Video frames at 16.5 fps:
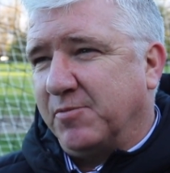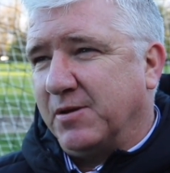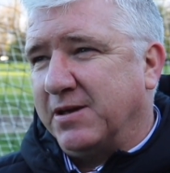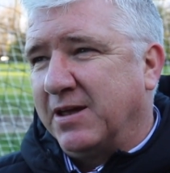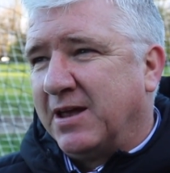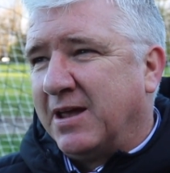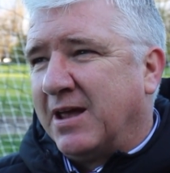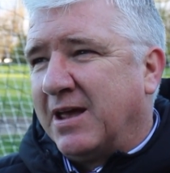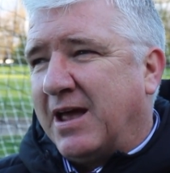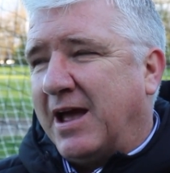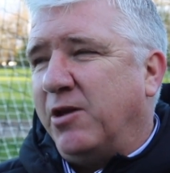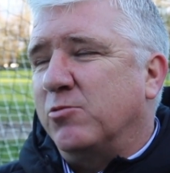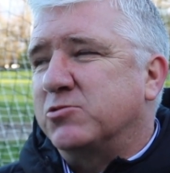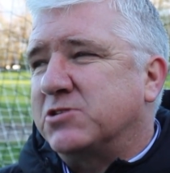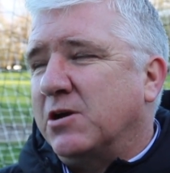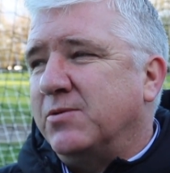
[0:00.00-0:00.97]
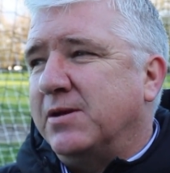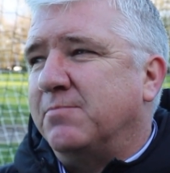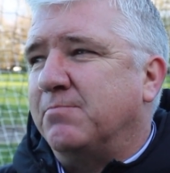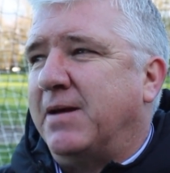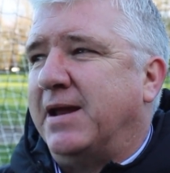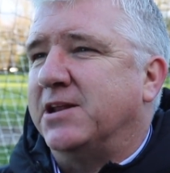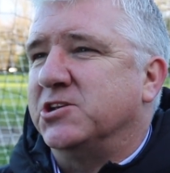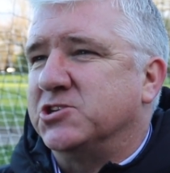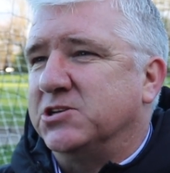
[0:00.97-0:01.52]
But and also in
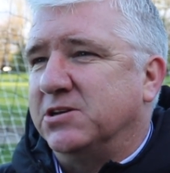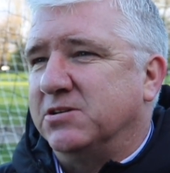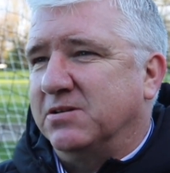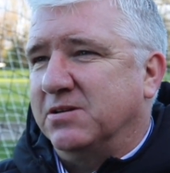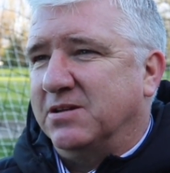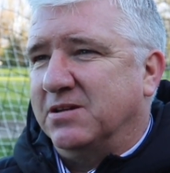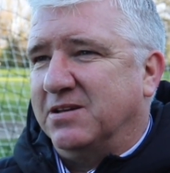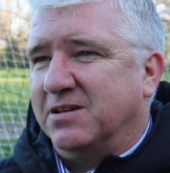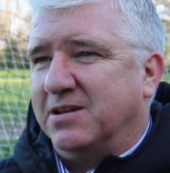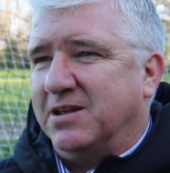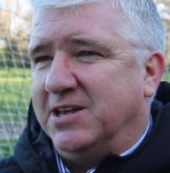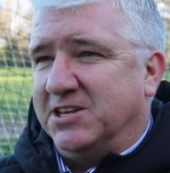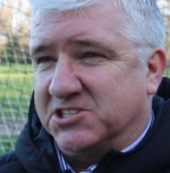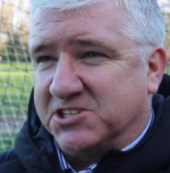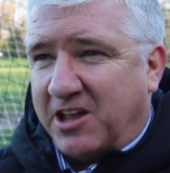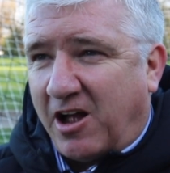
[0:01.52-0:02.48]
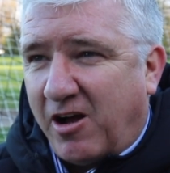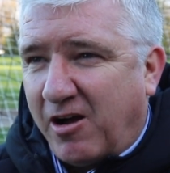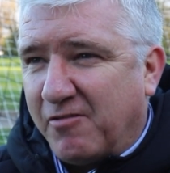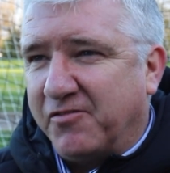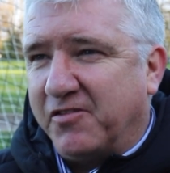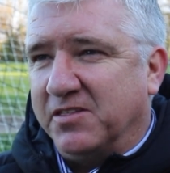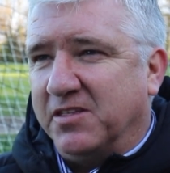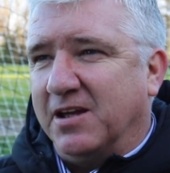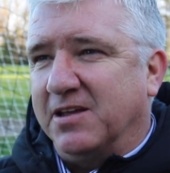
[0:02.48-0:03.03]
managing his
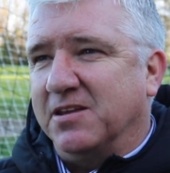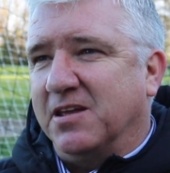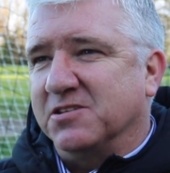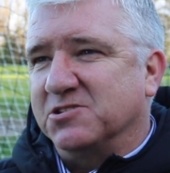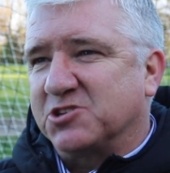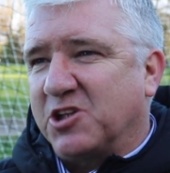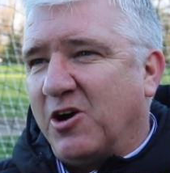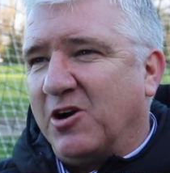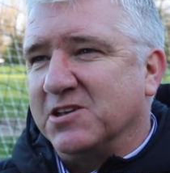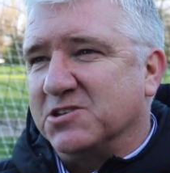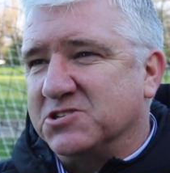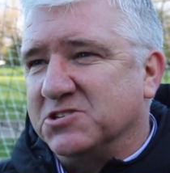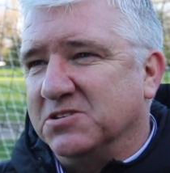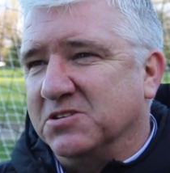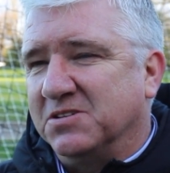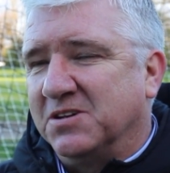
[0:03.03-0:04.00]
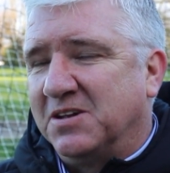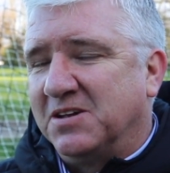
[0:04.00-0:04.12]
staff and, and, and starting to